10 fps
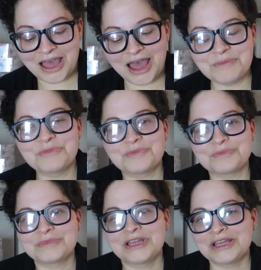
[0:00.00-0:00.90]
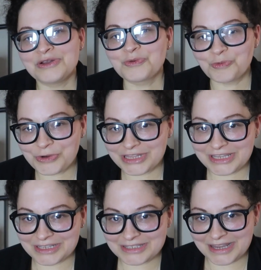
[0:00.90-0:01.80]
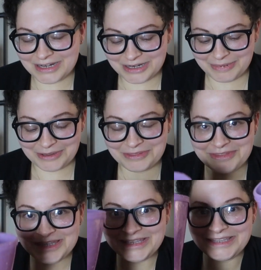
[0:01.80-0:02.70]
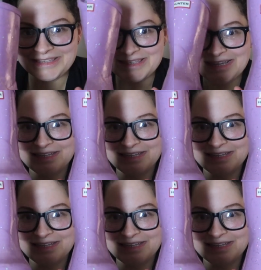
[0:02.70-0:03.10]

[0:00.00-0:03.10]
I'm really excited about these.